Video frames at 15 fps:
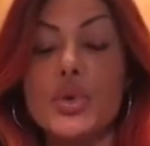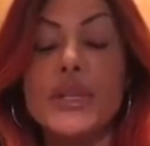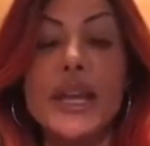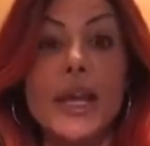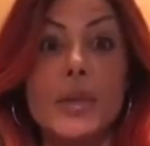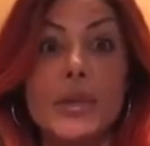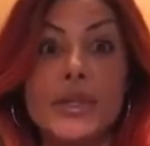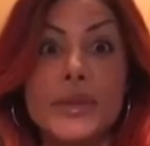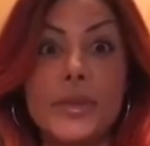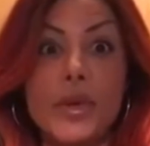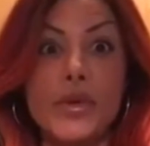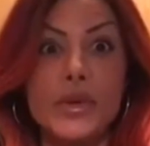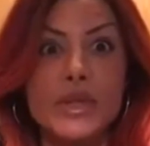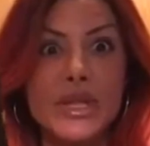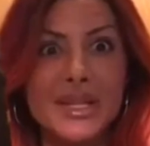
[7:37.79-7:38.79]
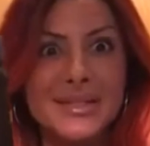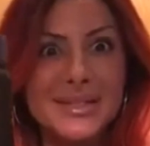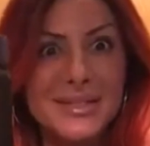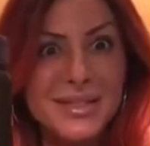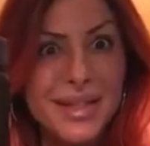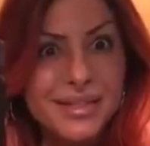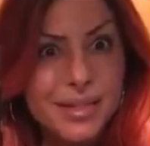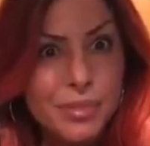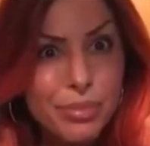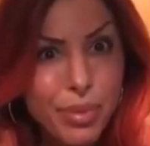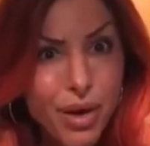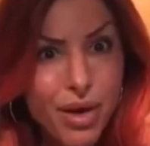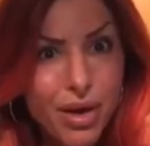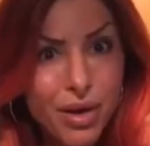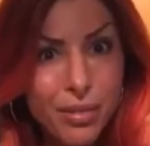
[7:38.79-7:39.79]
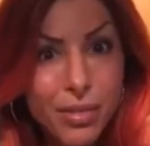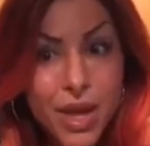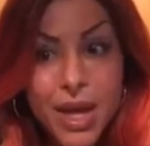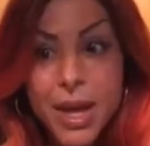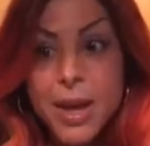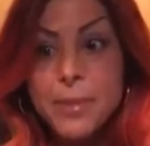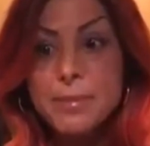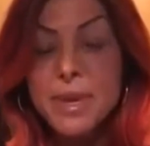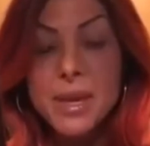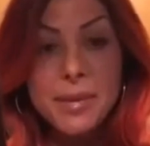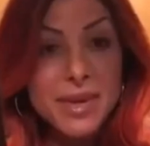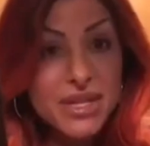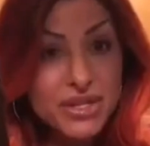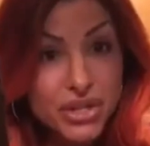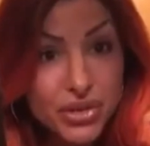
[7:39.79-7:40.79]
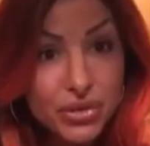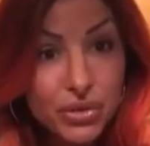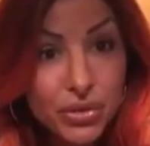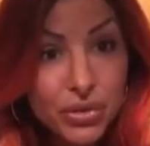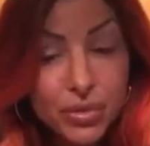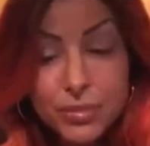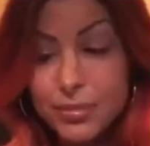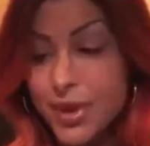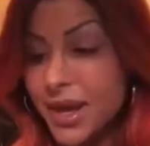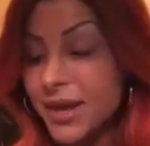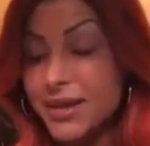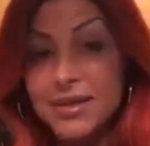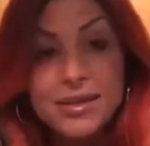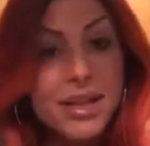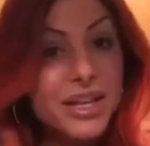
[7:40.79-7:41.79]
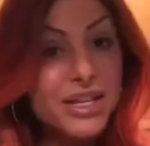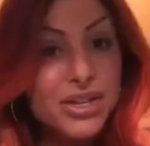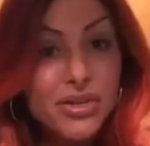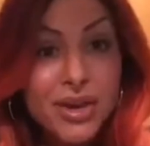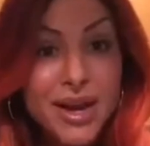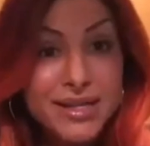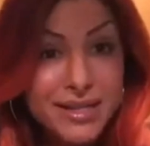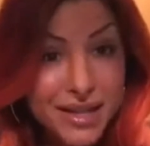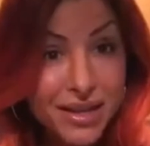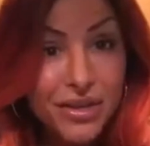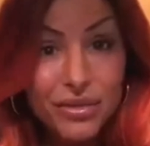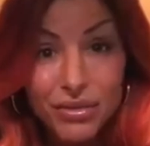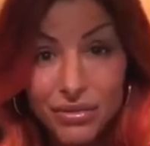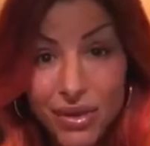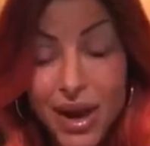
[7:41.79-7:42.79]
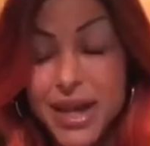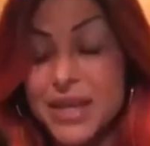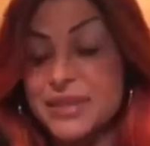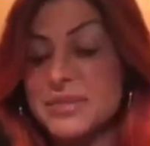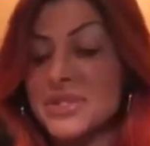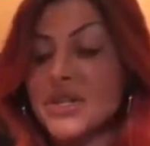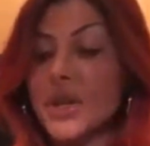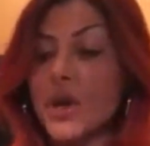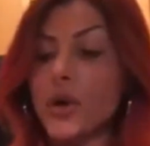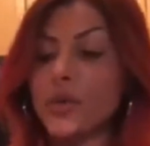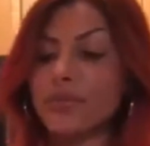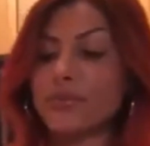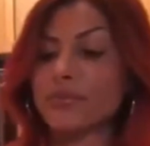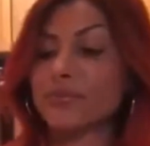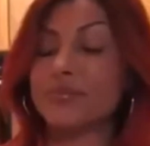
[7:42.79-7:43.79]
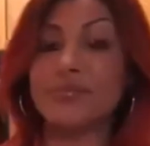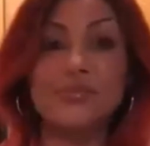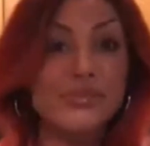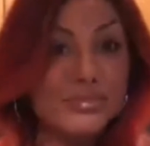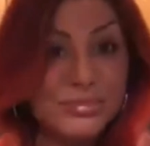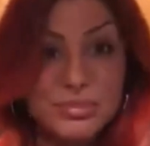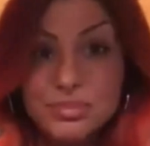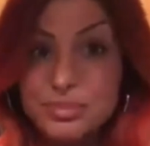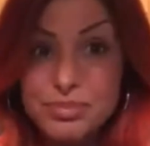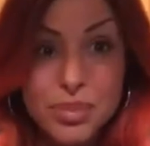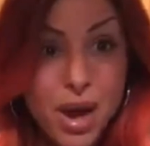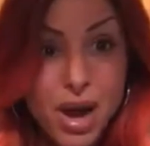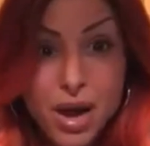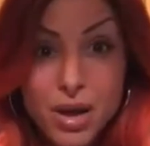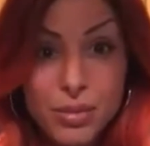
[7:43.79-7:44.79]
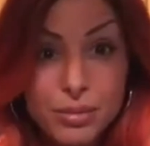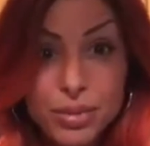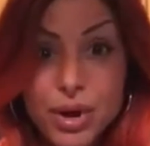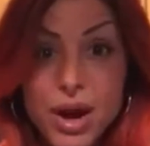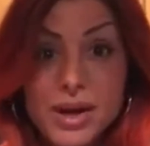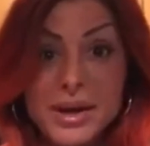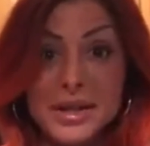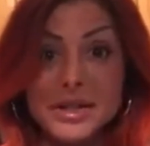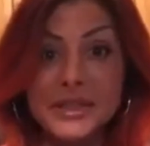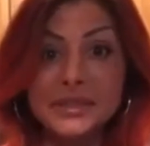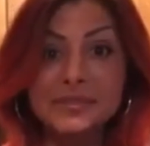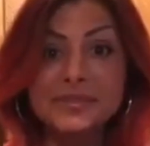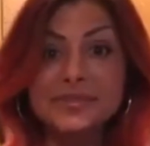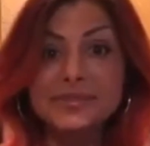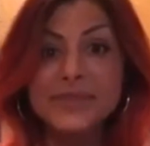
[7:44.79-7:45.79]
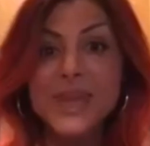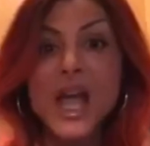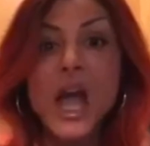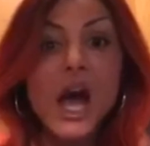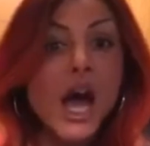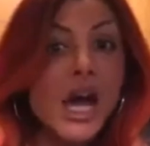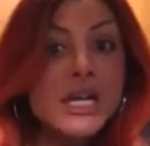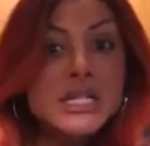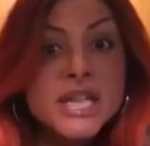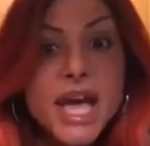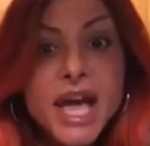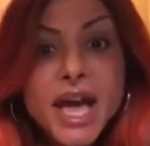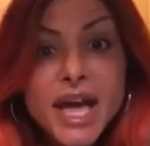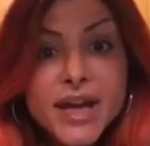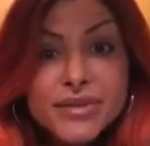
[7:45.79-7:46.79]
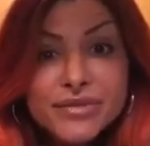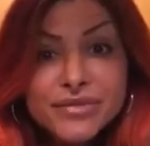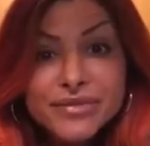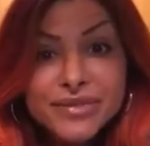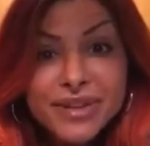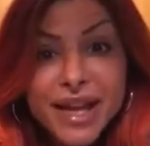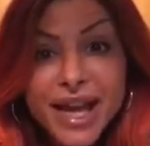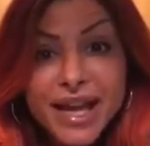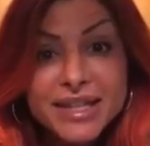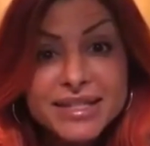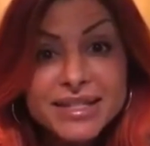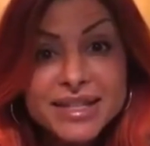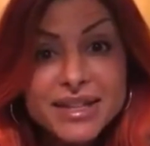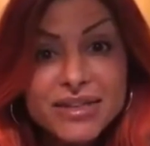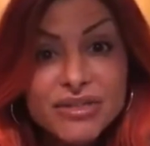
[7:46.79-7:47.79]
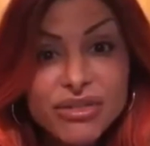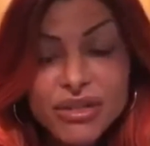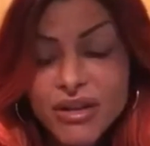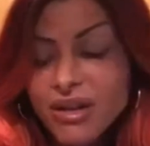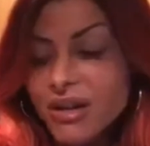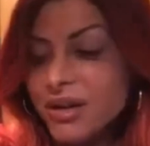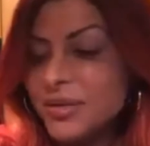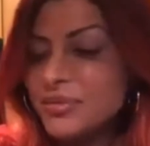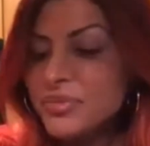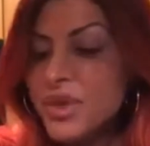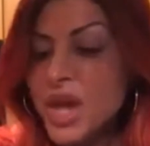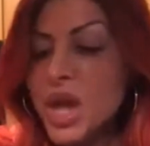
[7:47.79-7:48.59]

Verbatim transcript: tablespoons. Isn't that the bomb? PB2, man, like you guys hit it right. So, bomb product. Hi, Jeff. I see you there.